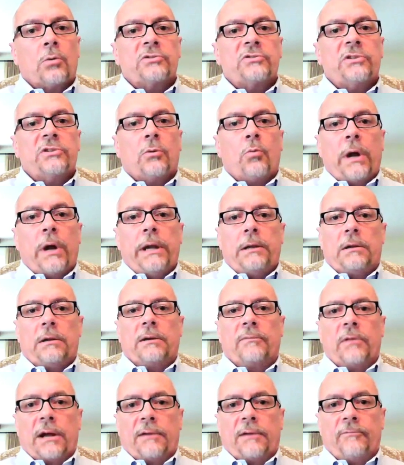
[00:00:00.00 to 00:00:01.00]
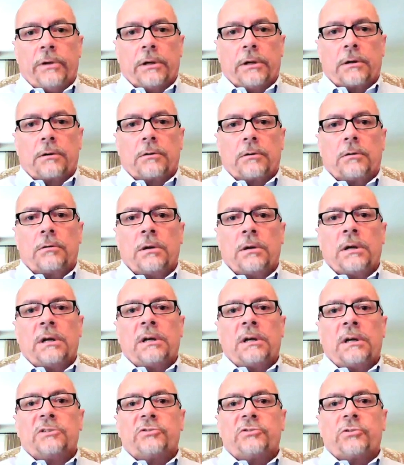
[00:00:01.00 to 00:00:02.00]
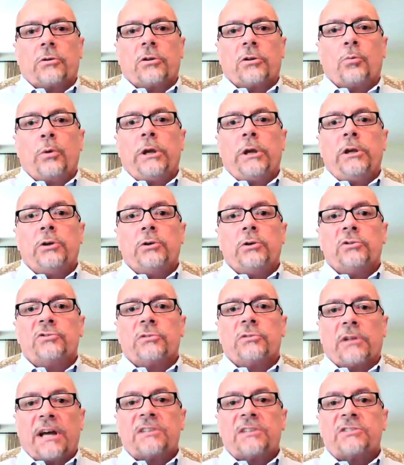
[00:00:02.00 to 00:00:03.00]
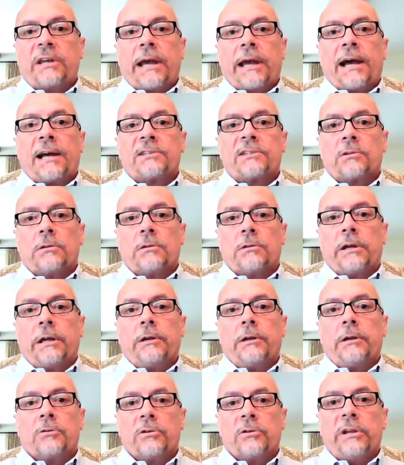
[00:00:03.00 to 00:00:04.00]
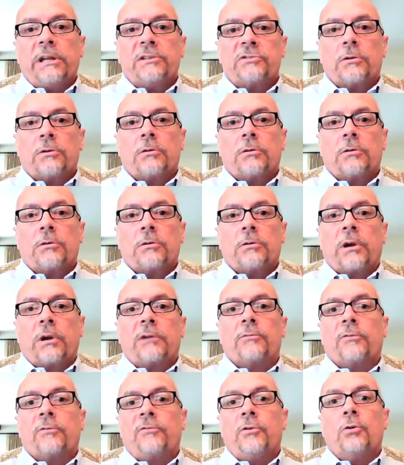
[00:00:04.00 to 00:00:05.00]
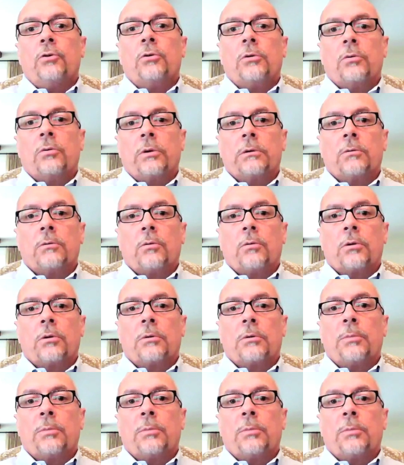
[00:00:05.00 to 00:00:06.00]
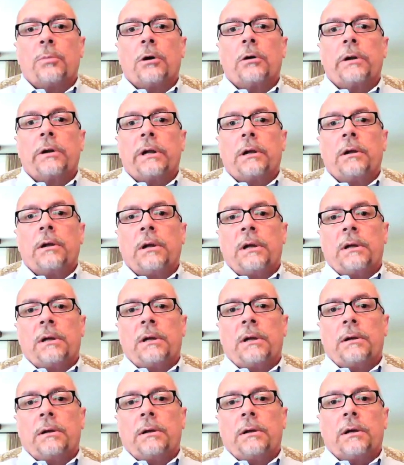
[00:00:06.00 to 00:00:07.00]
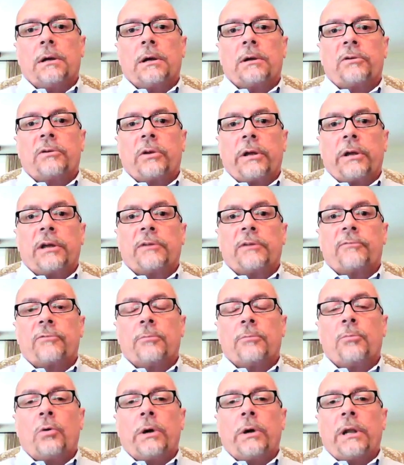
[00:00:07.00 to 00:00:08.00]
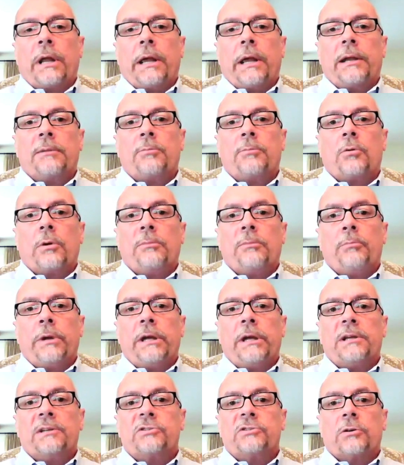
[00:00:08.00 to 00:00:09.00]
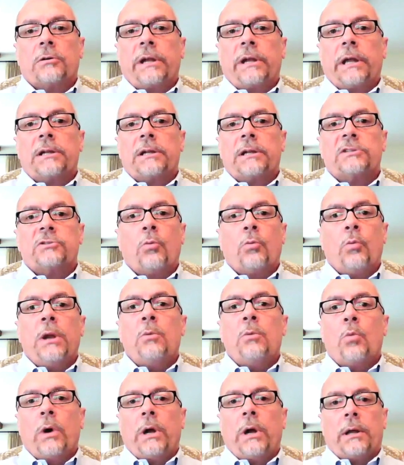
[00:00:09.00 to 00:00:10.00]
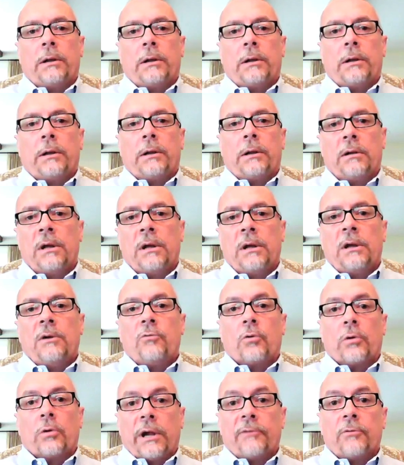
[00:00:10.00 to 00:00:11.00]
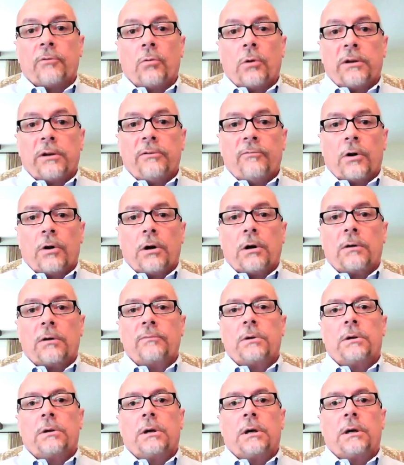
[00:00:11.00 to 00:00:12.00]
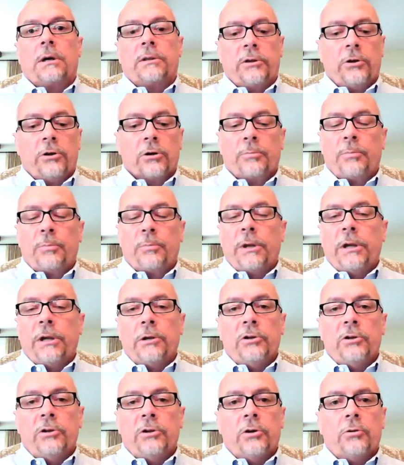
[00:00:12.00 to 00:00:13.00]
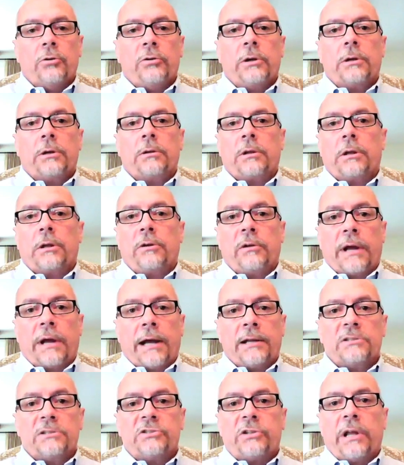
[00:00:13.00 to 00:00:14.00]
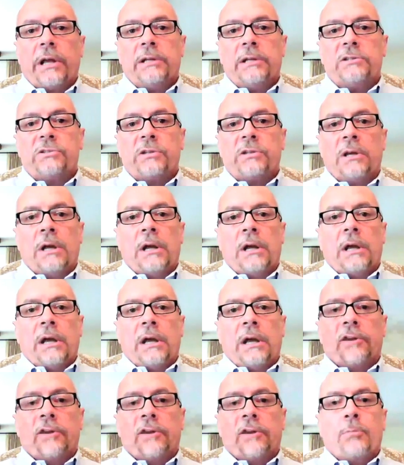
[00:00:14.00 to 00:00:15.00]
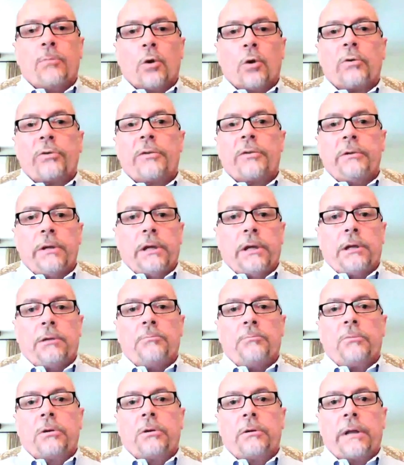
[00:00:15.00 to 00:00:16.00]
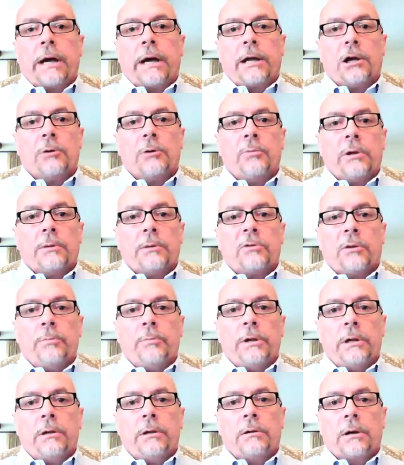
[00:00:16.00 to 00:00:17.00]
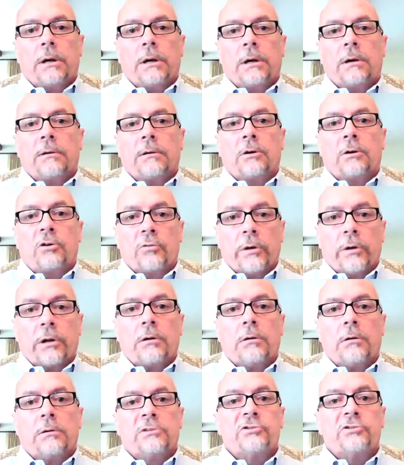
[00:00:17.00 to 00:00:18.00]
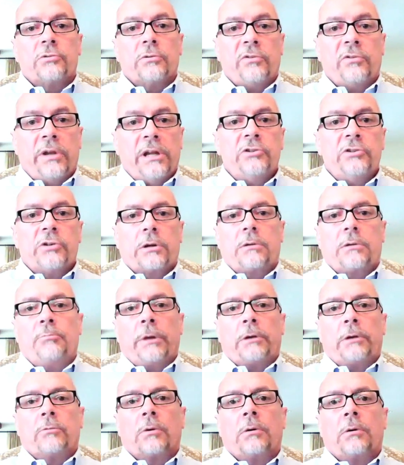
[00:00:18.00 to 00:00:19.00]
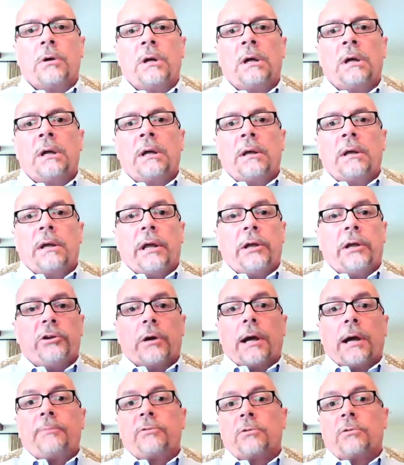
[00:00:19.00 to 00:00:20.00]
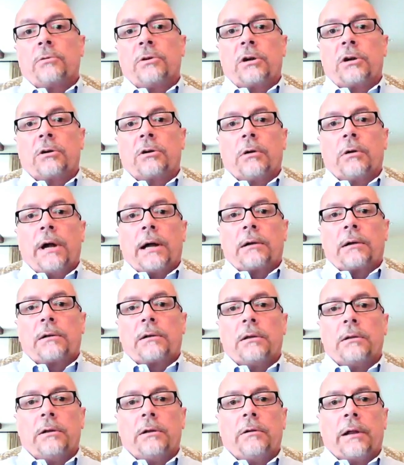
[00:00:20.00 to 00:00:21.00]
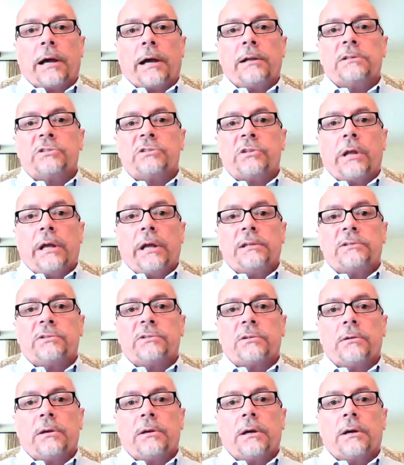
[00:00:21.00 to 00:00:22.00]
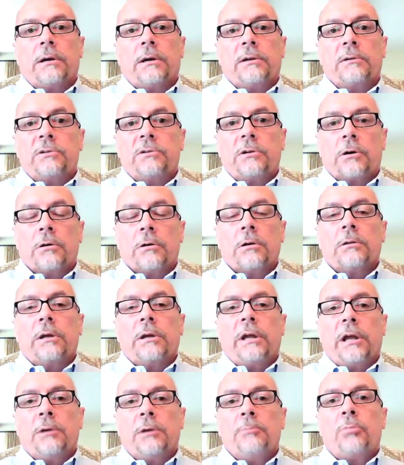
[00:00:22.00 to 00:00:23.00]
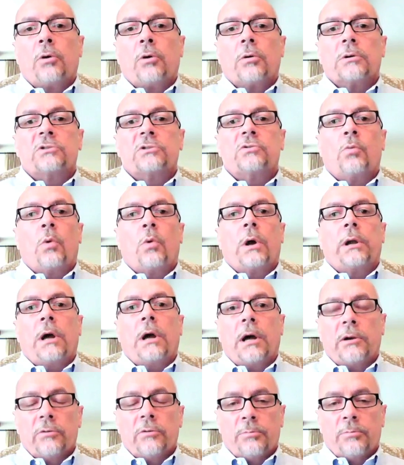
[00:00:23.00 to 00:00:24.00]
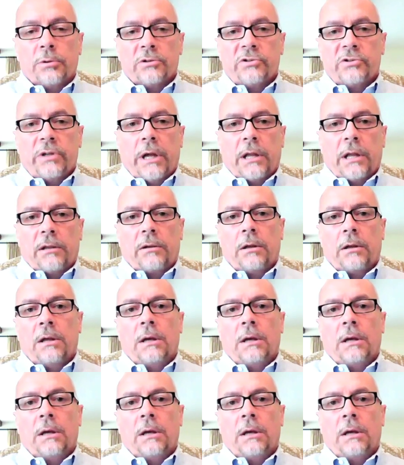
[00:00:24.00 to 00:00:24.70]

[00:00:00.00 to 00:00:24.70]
the weight of that vehicle so that we use less gasoline or diesel or whatever fuel we're, we're burning uh, to get from point A to point B. So again, it's a win-win for everyone involved. Uh, the European Union, the United States have both deemed niobium to be uh, a critical and strategic mineral. And you're absolutely correct. The United States uh, currently imports 100%